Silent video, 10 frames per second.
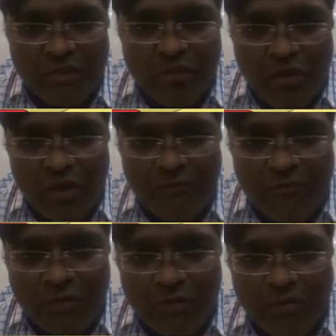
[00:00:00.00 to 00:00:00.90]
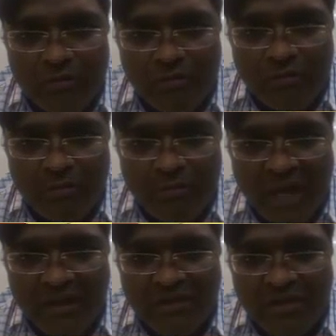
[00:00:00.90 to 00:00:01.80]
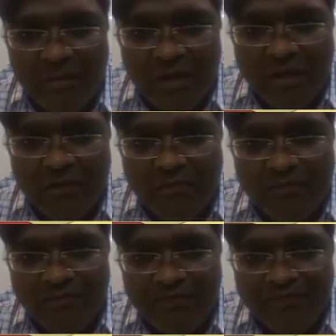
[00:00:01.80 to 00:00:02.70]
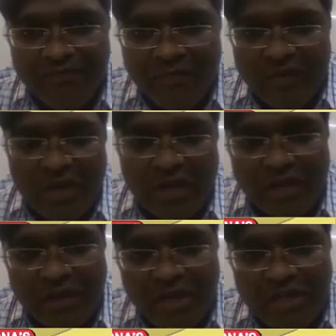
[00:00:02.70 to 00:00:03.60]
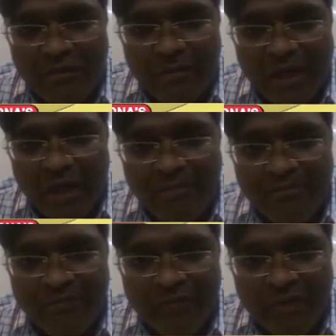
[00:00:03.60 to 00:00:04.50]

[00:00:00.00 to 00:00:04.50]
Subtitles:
or for maxima, the condition will become